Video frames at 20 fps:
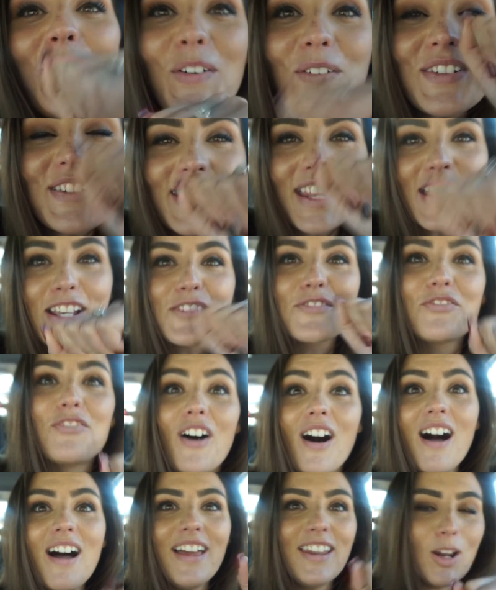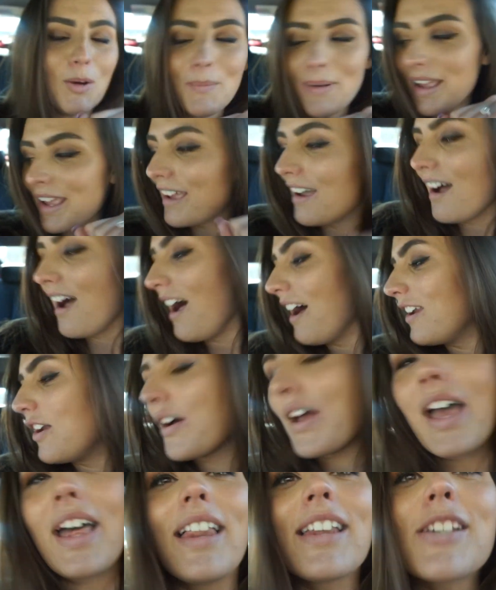This day's fun. Oh my god.
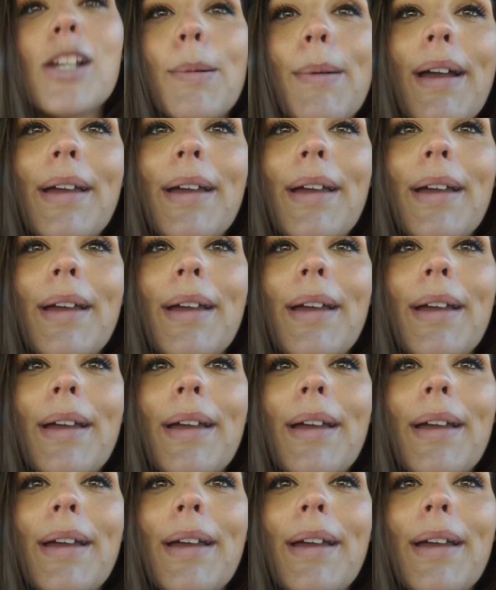Okay, let's go.